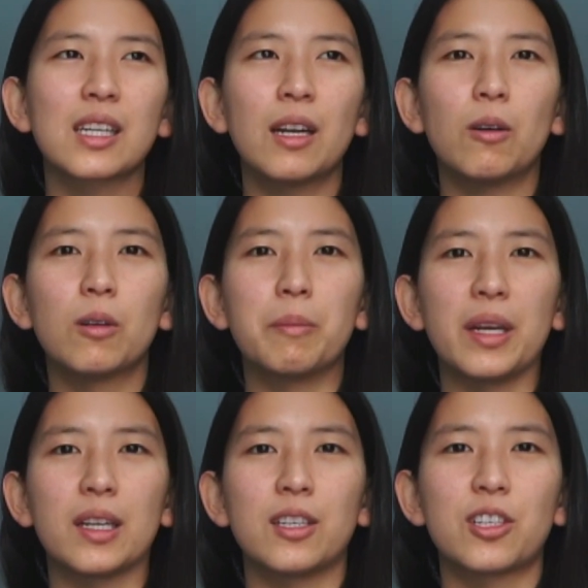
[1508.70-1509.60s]
kind of old
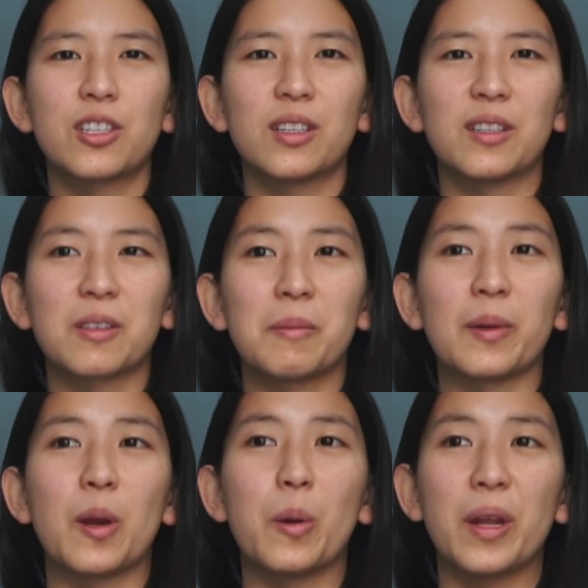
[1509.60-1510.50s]
manish. And so I'm
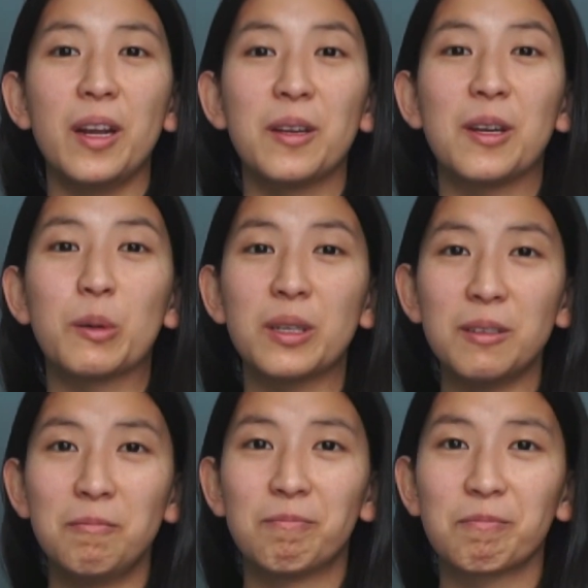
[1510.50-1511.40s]
like, okay, noted.